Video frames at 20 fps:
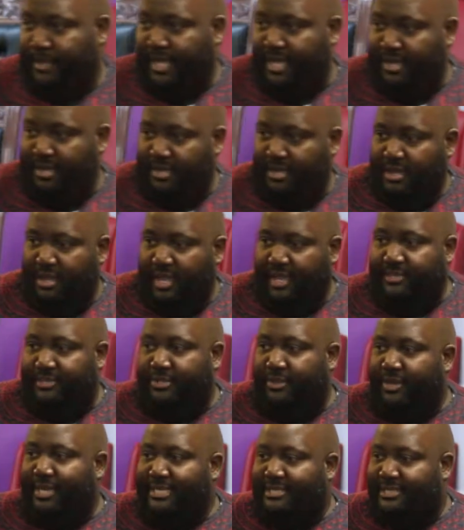Huh? And
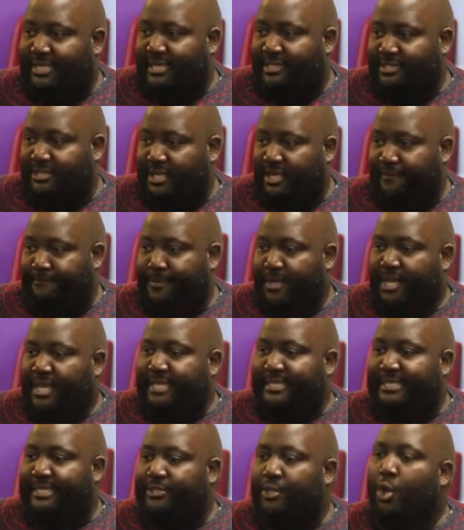so he says to him,
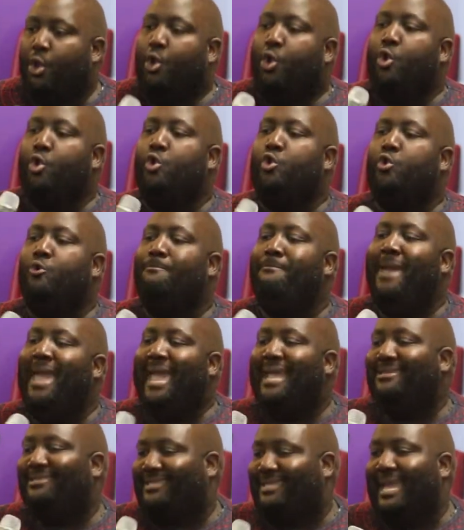he says, who do
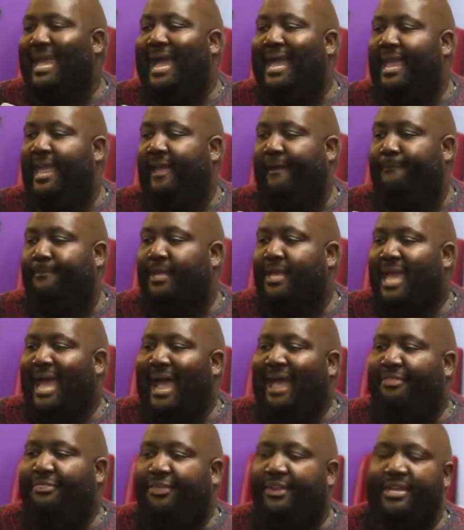man say I am?
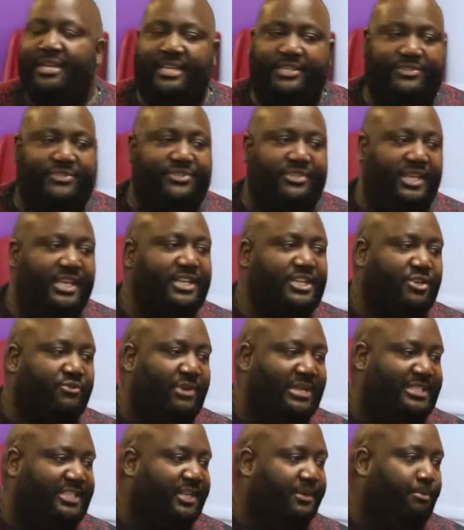I think this is an
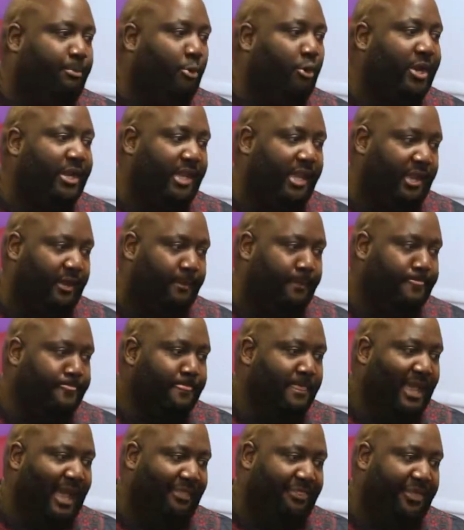interesting point here.
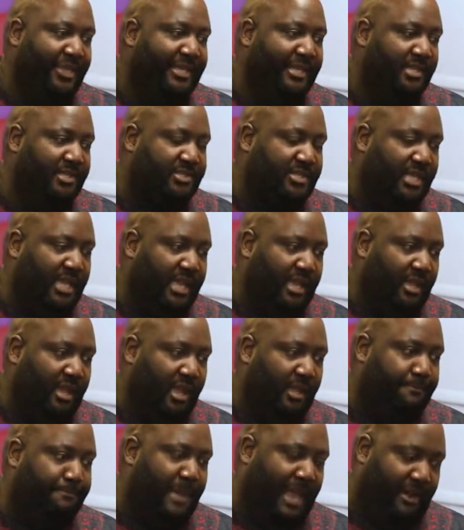I think it's
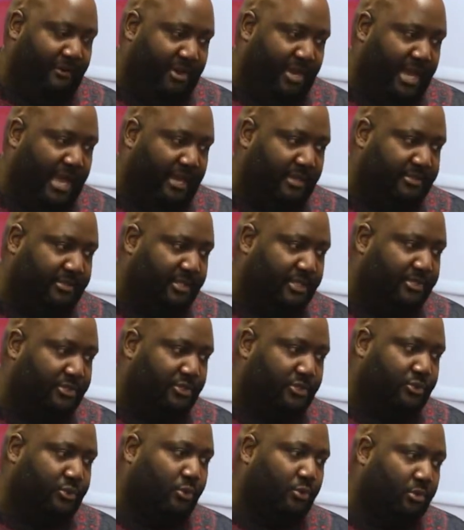a paradox and
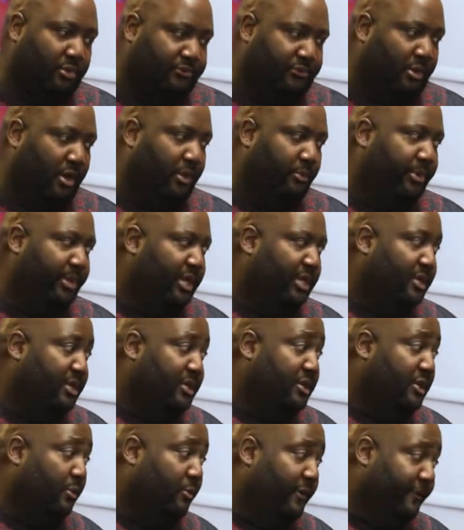it's a school of thought we need to
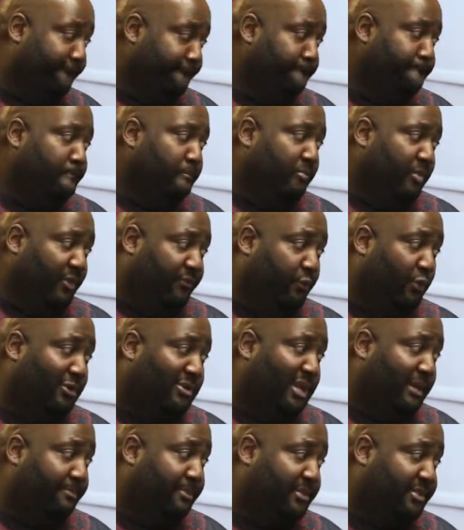deal with for
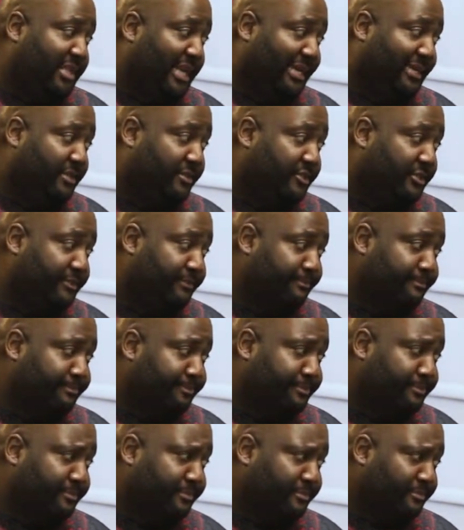a couple of seconds.
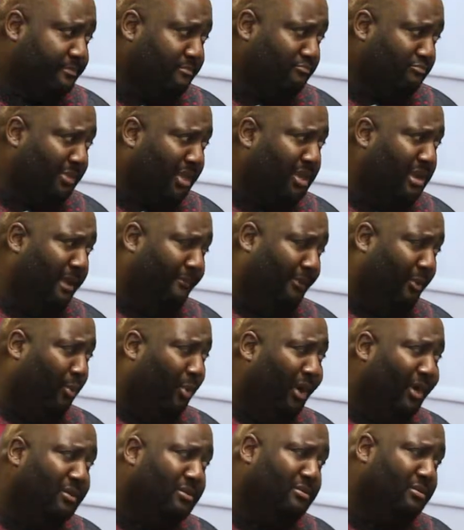Number
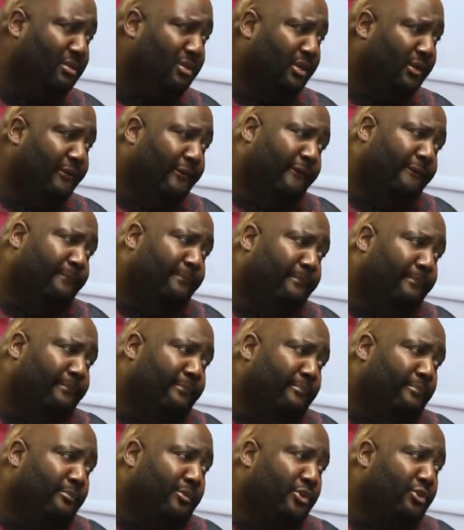one,
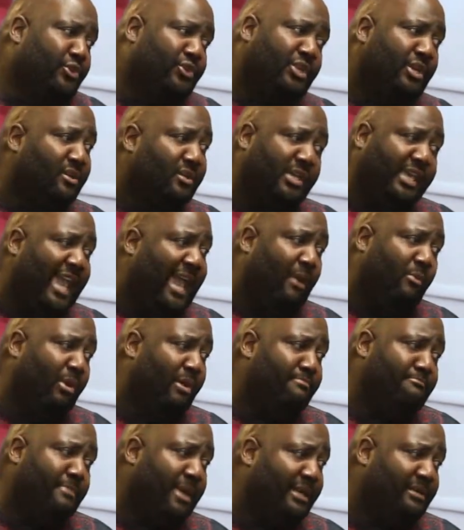you shouldn't care
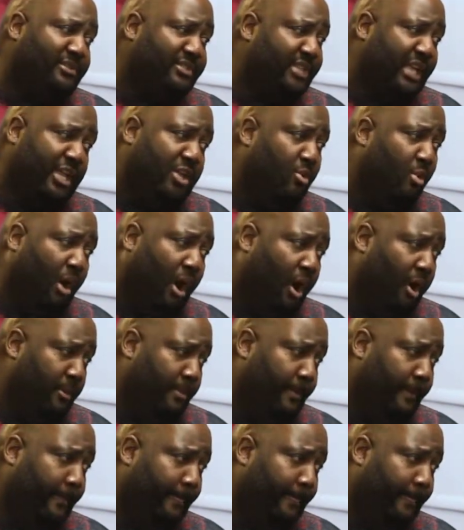what men say you are.